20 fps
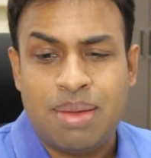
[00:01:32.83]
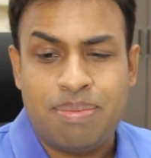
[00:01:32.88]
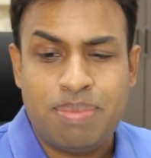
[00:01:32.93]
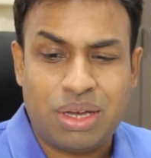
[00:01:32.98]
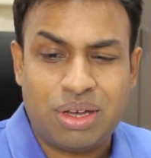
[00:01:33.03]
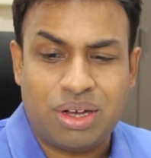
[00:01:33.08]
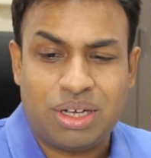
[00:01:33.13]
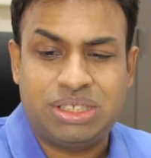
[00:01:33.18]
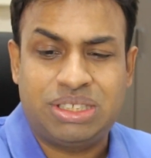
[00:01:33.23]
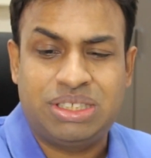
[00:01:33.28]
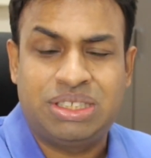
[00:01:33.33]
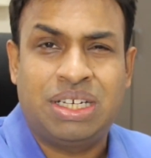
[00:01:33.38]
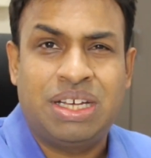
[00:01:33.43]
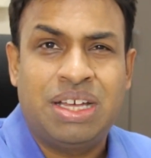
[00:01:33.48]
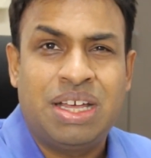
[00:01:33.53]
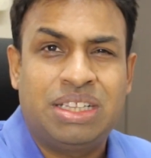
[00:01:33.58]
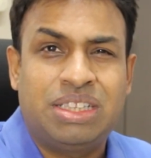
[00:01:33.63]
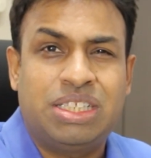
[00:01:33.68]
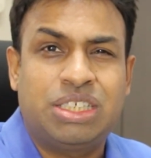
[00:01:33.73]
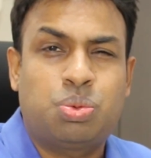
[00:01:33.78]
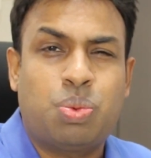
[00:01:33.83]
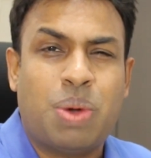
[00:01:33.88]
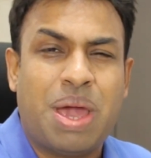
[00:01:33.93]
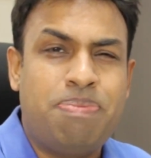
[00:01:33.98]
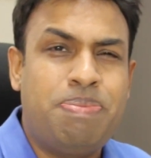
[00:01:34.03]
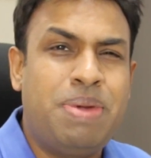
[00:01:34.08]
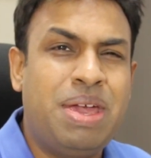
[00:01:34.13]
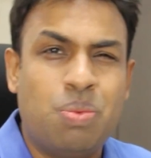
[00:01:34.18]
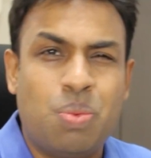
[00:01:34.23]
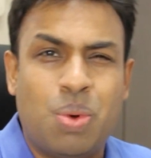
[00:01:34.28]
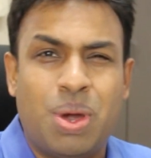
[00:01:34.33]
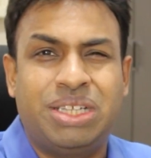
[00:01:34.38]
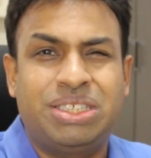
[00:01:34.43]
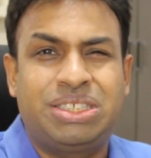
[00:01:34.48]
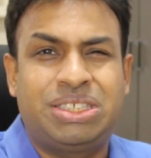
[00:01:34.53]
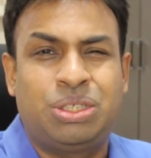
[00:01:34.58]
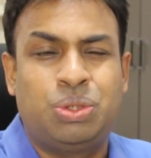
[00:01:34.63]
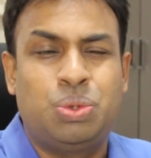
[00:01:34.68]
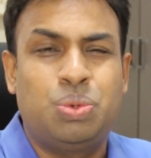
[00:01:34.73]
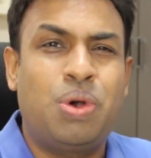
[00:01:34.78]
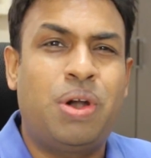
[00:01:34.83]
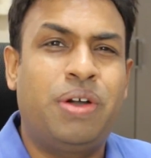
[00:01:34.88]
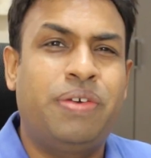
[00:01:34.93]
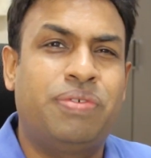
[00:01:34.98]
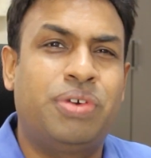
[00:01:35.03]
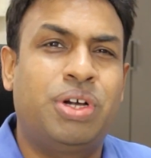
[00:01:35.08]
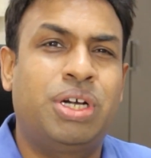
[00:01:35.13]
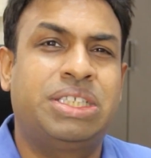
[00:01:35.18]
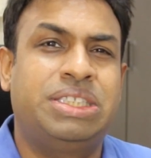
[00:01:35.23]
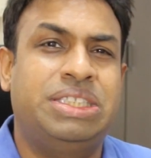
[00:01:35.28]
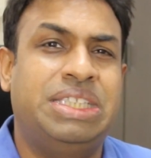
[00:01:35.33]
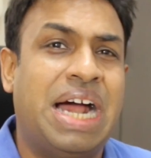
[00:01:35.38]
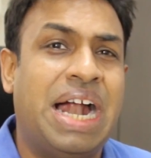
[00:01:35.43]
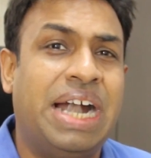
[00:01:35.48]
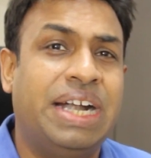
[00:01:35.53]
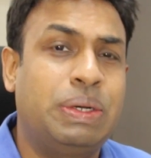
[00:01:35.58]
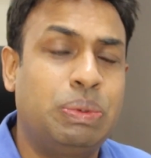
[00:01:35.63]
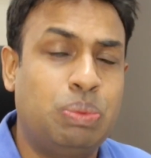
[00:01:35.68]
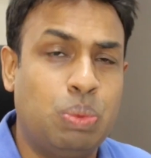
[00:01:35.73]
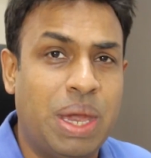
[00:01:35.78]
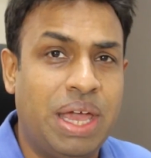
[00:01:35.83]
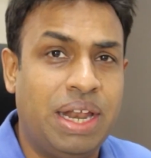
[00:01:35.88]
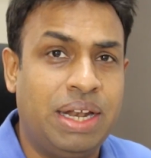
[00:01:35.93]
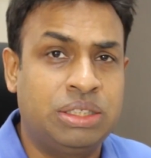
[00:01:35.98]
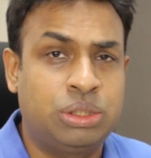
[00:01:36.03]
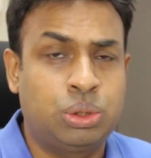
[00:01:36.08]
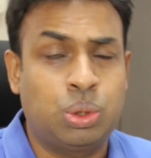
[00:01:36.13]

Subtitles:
because the swiping ones do not work that well.